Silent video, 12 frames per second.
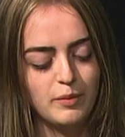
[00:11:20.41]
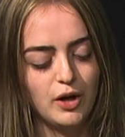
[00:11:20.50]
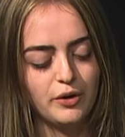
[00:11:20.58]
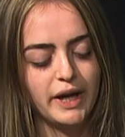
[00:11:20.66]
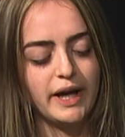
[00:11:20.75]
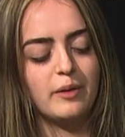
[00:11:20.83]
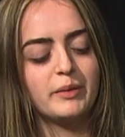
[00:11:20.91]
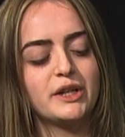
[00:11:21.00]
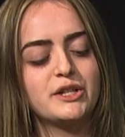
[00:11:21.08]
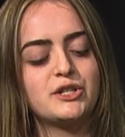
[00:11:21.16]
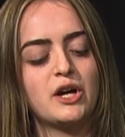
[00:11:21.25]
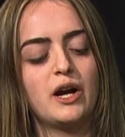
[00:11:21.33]
Okay, I'm gonna
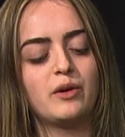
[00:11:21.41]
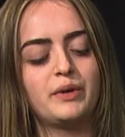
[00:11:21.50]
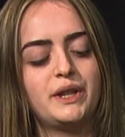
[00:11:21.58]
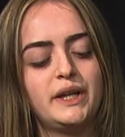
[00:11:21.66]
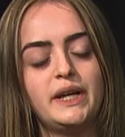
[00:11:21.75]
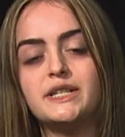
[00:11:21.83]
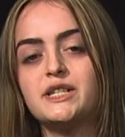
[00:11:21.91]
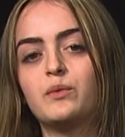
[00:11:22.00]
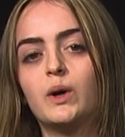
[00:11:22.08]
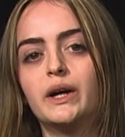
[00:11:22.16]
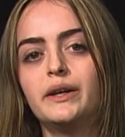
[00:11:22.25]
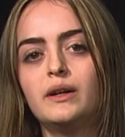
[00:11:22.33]
start with an easy
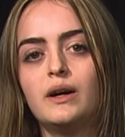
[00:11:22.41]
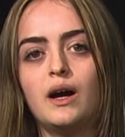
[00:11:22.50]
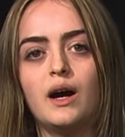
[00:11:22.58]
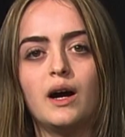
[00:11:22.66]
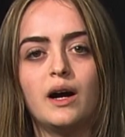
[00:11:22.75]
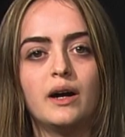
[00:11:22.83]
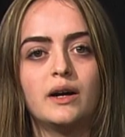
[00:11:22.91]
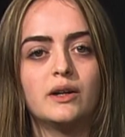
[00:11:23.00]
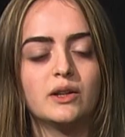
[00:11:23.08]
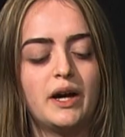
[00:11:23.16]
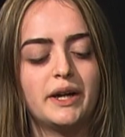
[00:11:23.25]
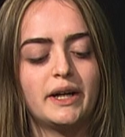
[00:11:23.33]
one. Uh, a
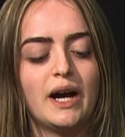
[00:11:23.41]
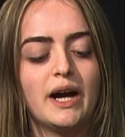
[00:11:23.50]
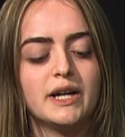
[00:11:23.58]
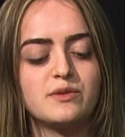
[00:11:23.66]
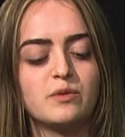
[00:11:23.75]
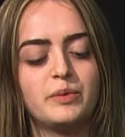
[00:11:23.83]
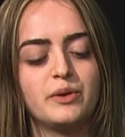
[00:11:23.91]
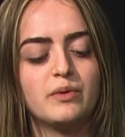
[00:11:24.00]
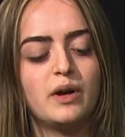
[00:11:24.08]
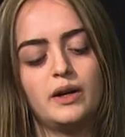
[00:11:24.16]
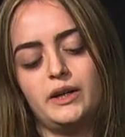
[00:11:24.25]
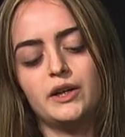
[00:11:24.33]
lot of guys will be,
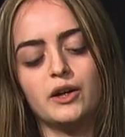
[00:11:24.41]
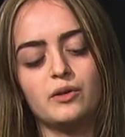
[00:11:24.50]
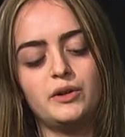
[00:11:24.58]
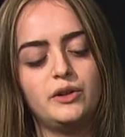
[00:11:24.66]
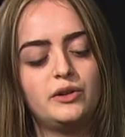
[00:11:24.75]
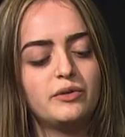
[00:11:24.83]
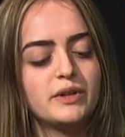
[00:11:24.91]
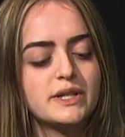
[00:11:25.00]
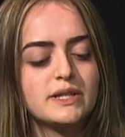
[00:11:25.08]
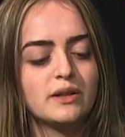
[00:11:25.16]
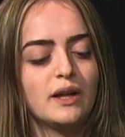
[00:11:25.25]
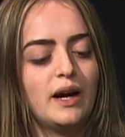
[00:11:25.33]
you know, you do
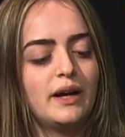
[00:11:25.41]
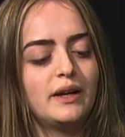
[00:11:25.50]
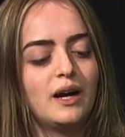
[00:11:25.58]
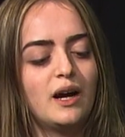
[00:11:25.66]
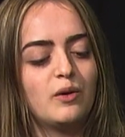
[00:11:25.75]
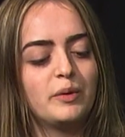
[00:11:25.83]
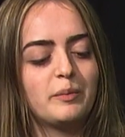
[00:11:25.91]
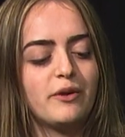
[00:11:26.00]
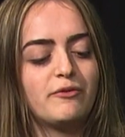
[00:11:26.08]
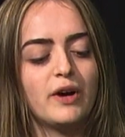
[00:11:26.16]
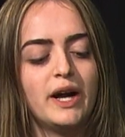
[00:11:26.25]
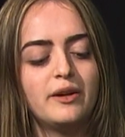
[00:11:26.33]
this a lot. Uh, when my
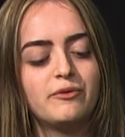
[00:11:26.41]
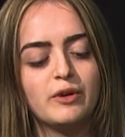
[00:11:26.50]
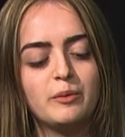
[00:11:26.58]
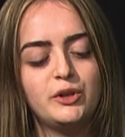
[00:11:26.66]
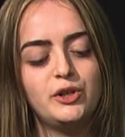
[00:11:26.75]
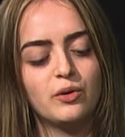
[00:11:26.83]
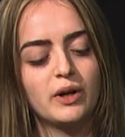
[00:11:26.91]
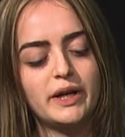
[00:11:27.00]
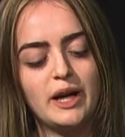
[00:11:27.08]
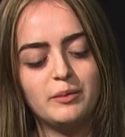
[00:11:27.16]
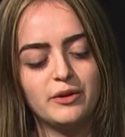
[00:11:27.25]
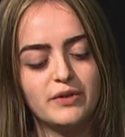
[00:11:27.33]
friend from New York
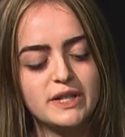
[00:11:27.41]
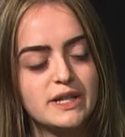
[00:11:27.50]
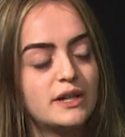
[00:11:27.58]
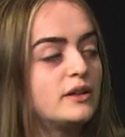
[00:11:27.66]
came to visit,